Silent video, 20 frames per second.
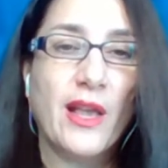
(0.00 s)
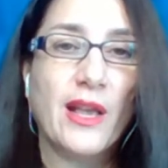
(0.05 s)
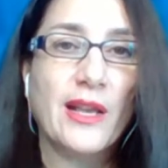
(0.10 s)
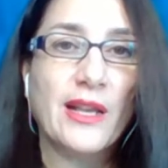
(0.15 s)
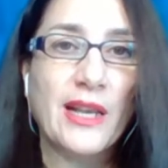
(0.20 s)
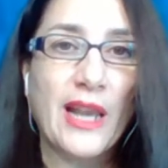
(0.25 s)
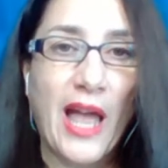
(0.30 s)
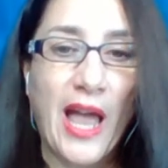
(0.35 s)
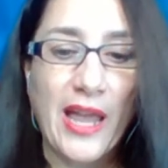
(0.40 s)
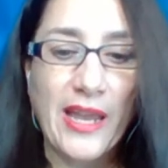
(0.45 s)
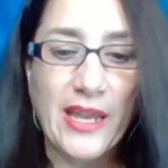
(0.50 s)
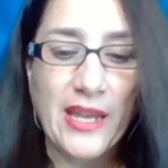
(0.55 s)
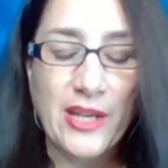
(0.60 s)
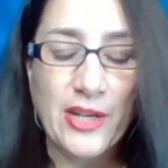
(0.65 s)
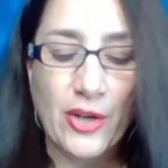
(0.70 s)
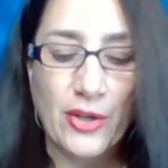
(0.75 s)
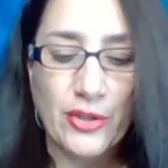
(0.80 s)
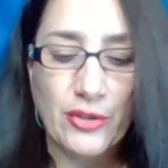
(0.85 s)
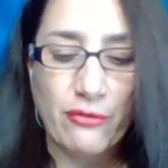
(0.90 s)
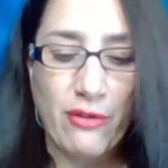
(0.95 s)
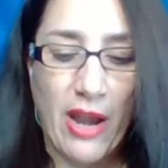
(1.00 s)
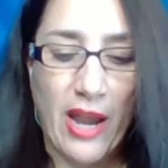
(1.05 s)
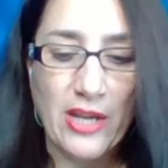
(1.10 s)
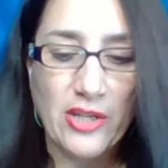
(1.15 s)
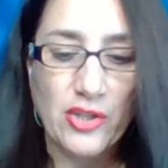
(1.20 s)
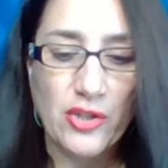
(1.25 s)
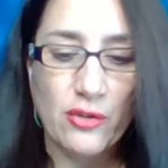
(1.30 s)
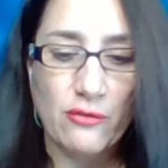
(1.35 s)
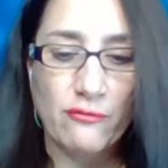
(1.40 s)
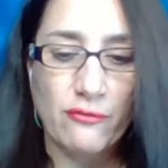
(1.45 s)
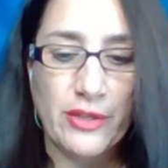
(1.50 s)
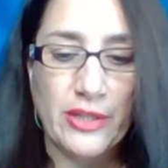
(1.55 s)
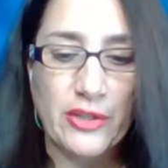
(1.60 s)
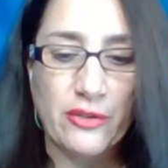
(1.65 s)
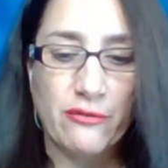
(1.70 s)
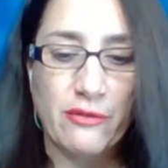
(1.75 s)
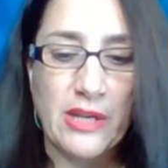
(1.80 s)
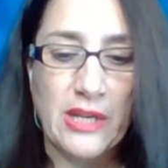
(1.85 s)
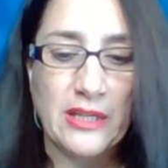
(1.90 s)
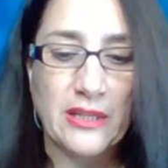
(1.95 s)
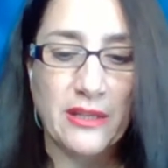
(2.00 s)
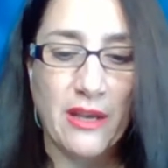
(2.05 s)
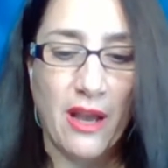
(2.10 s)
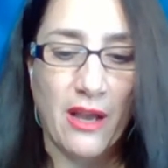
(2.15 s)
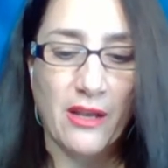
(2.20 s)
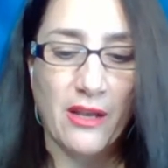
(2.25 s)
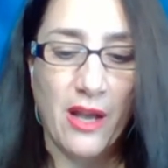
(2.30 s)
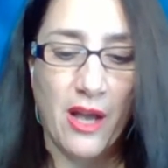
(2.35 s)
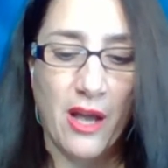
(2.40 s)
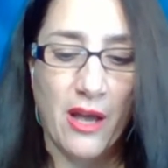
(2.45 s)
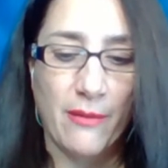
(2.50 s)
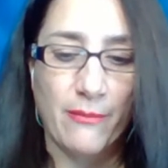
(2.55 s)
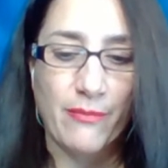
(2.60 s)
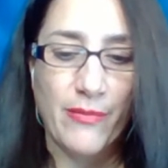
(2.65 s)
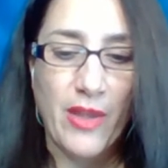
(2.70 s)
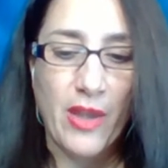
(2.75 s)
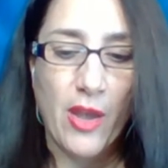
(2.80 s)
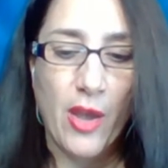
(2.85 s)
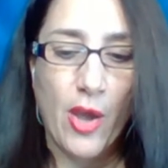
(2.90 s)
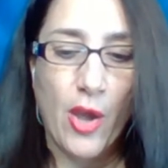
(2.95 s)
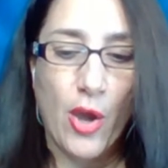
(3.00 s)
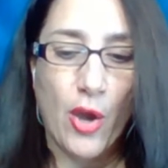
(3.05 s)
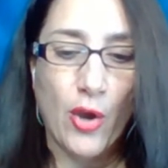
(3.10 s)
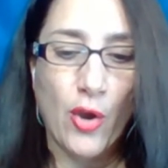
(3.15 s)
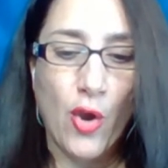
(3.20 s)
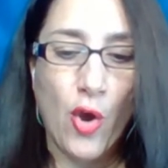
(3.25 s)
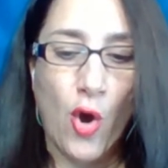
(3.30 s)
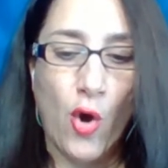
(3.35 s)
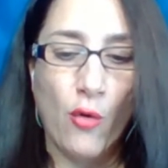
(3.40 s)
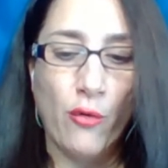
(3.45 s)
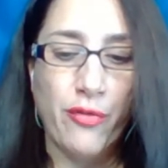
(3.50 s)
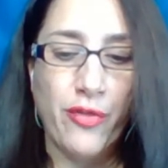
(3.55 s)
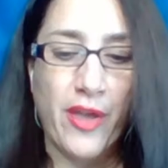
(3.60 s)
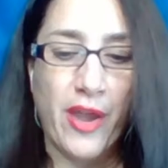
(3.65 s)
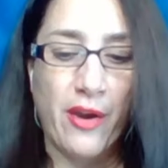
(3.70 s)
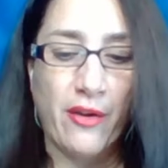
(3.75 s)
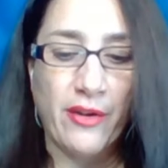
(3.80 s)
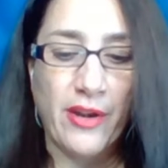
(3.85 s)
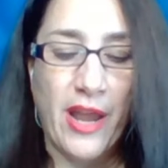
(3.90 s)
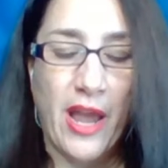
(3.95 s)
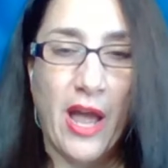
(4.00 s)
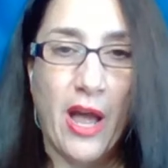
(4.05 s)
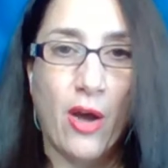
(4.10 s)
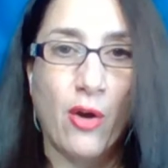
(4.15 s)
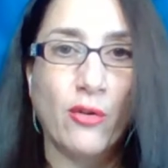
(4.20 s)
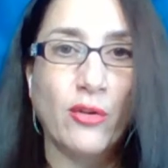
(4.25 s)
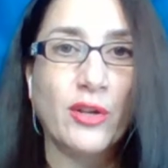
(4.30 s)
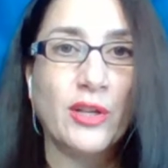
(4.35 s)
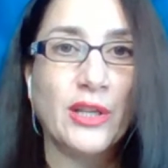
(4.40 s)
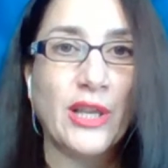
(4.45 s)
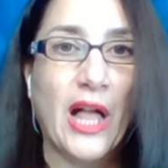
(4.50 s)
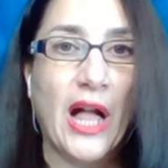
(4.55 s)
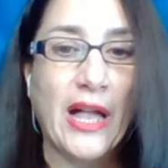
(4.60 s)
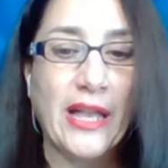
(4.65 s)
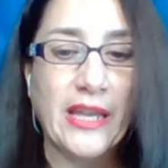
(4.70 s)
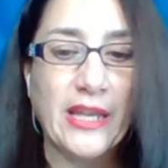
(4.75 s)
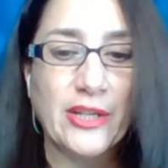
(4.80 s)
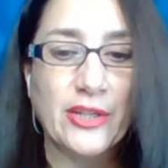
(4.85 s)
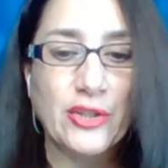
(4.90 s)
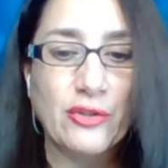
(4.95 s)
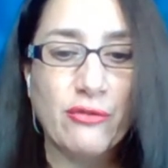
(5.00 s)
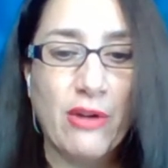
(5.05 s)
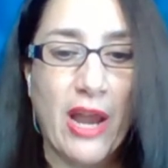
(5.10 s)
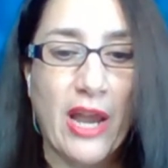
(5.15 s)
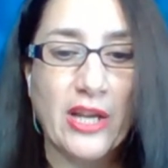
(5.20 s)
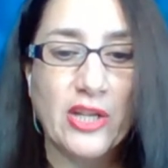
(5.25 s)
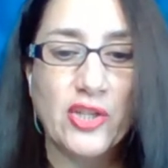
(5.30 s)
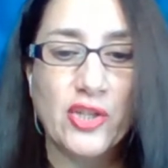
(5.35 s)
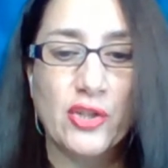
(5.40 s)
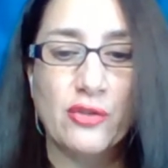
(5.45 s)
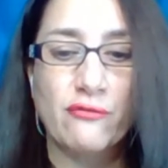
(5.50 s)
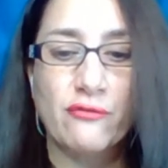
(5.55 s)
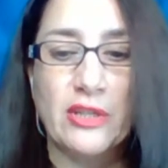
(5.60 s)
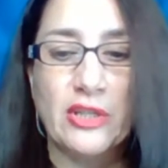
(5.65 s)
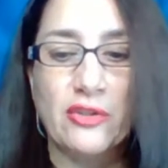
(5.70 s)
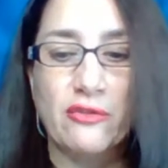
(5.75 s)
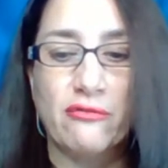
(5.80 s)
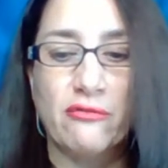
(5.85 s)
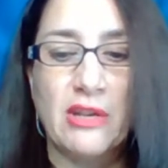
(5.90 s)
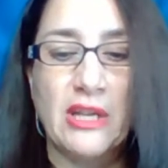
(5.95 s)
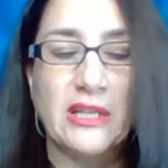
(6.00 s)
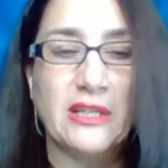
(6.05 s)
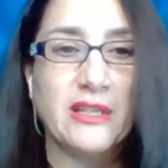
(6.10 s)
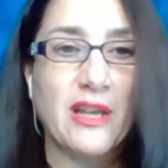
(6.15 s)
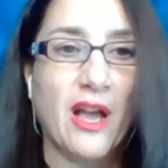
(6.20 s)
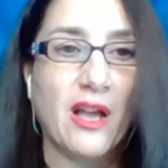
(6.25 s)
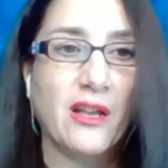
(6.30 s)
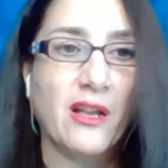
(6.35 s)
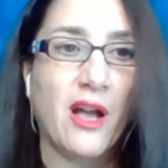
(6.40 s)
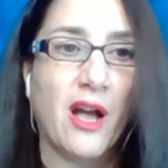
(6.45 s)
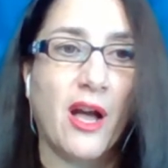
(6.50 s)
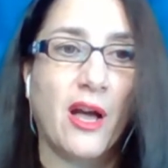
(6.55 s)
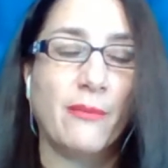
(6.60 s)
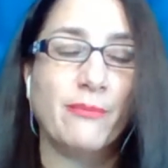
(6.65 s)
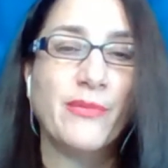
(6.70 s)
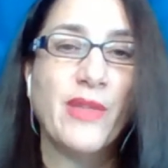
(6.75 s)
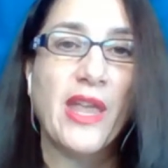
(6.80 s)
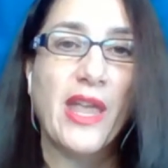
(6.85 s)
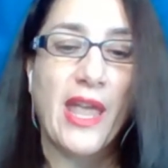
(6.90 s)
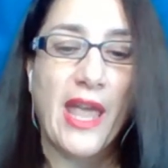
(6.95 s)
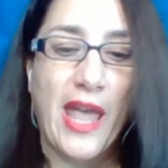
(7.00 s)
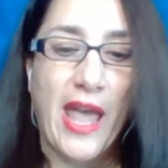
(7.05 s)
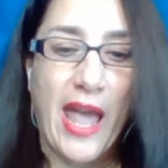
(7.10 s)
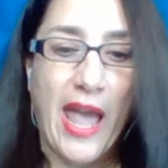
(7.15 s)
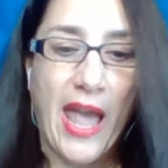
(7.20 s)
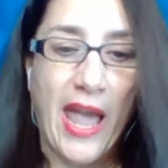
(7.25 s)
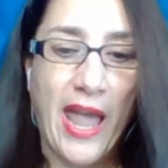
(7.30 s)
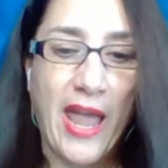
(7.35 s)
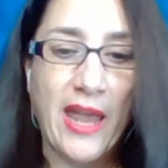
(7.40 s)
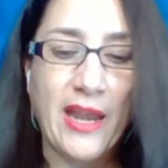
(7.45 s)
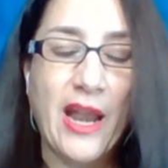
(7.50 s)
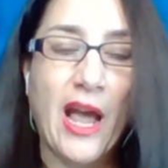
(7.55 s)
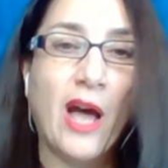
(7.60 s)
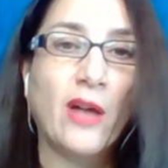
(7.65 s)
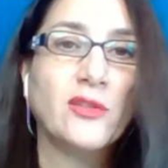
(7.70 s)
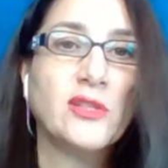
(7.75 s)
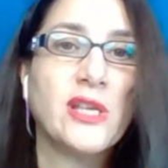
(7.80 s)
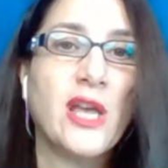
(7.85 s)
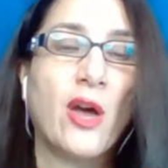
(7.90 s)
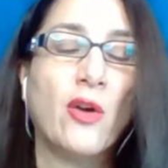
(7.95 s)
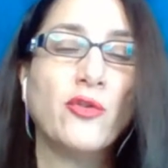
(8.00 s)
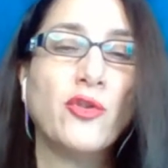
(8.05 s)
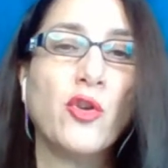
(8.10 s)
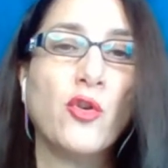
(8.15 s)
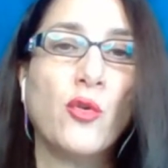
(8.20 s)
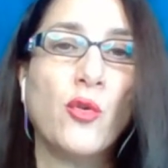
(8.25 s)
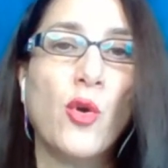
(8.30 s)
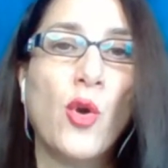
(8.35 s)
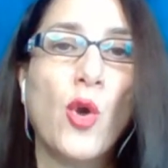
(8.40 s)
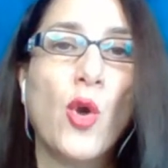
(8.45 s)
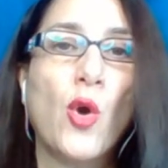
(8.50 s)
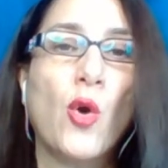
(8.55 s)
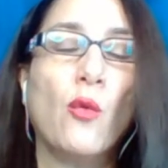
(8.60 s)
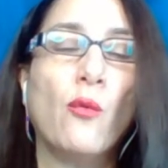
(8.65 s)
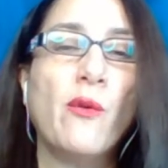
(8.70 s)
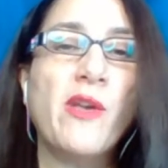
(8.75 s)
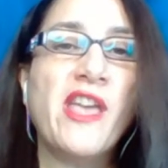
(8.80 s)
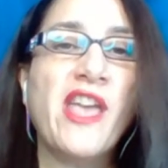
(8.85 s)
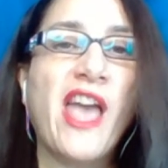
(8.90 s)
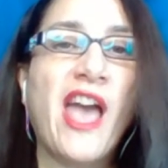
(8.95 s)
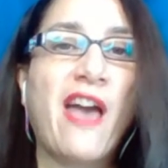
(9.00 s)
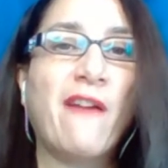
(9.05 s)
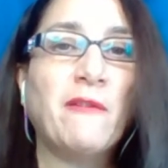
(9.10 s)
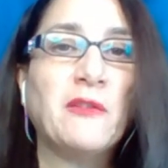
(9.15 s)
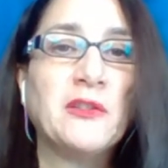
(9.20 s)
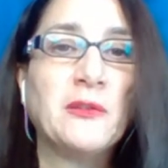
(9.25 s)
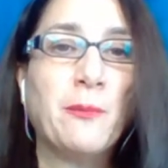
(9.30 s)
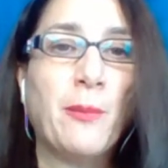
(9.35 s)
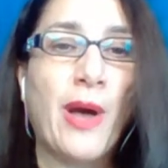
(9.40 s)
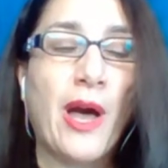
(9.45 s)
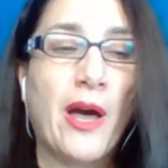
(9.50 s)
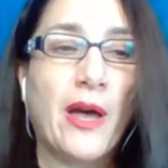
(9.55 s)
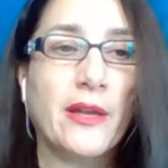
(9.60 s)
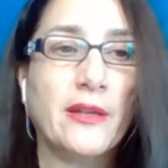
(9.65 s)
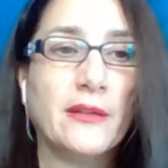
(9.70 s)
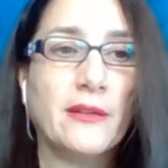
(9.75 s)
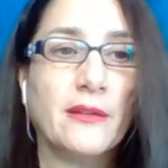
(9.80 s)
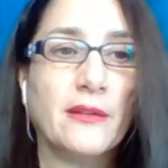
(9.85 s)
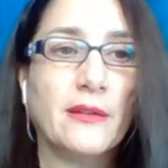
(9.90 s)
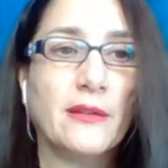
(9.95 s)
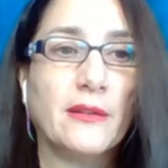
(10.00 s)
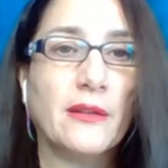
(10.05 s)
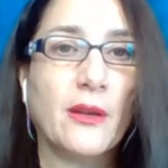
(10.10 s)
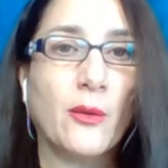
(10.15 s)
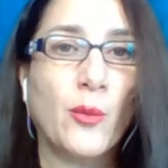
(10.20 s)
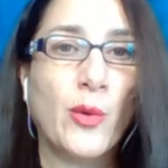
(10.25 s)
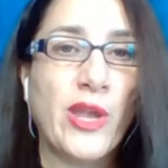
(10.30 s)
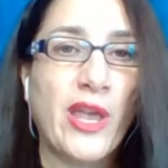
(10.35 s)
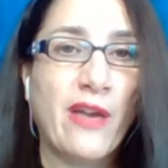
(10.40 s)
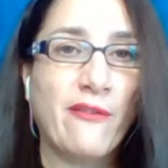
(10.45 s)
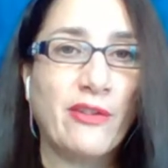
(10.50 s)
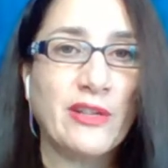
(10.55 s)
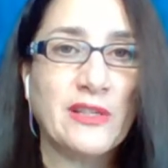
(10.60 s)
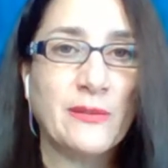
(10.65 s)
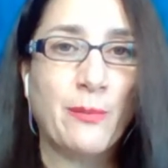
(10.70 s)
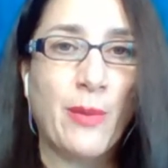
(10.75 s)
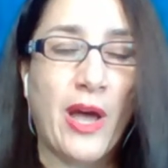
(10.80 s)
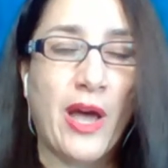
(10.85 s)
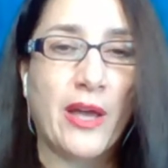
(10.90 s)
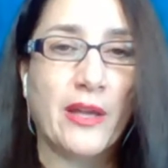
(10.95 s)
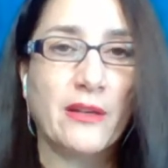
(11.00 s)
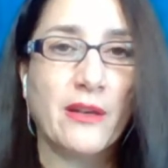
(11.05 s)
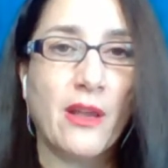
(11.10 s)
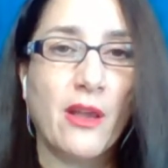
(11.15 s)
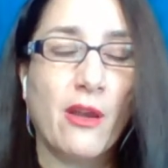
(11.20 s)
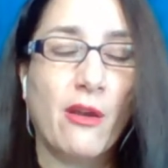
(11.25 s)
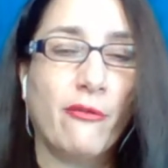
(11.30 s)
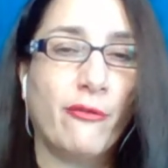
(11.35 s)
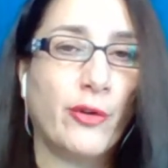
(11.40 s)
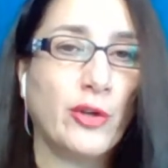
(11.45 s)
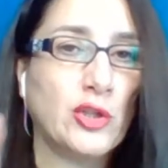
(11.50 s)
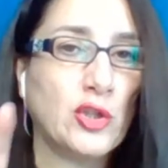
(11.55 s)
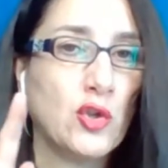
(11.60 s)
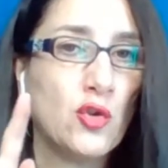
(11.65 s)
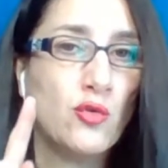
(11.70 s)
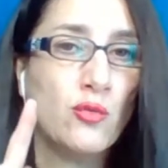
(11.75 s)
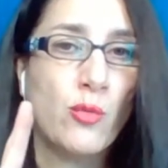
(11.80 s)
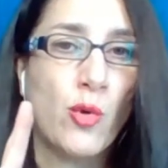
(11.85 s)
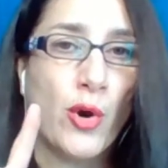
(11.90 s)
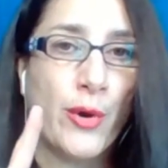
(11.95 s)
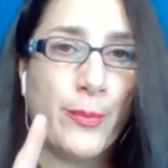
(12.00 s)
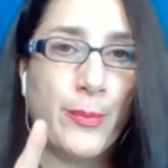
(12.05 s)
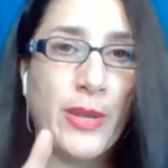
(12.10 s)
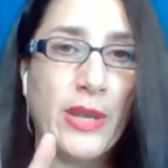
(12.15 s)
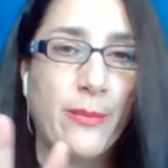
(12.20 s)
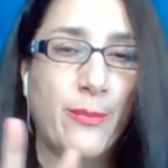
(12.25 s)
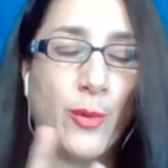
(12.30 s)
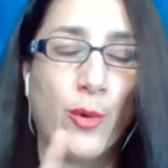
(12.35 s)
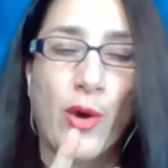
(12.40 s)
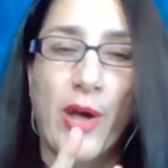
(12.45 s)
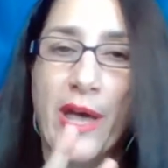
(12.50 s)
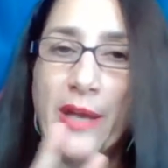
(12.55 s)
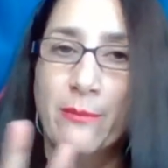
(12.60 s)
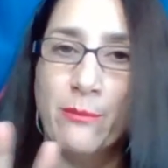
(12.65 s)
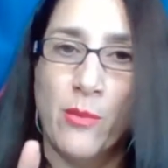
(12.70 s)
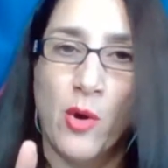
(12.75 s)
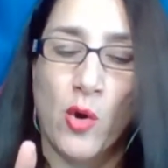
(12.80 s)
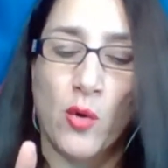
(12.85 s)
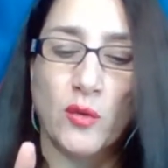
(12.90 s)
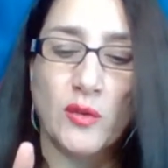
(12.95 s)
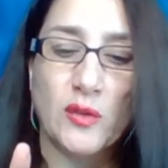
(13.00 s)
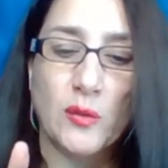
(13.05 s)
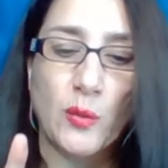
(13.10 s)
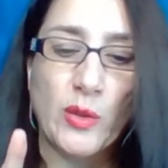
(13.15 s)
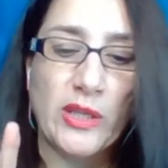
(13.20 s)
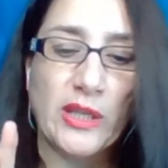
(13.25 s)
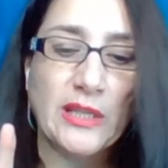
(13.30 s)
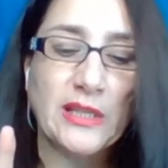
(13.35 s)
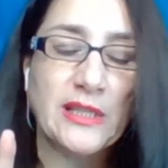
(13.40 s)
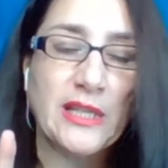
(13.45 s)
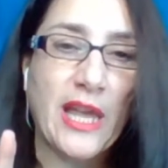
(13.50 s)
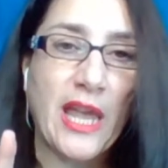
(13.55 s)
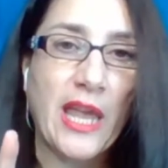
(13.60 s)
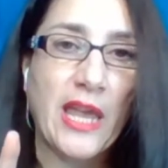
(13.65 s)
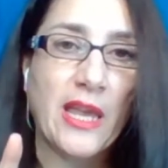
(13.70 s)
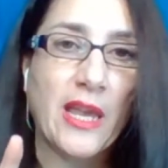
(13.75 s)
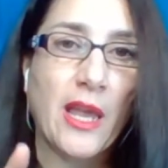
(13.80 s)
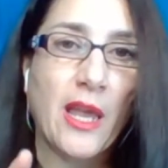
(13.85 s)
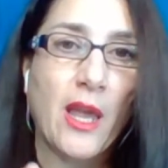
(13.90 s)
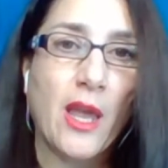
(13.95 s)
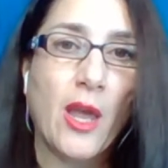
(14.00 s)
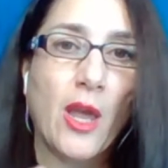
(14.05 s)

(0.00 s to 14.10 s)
clientattractionretreat.com. Go there now, clientattractionretreat.com, and I'll tell you, we have a spot for two more people at most. We can take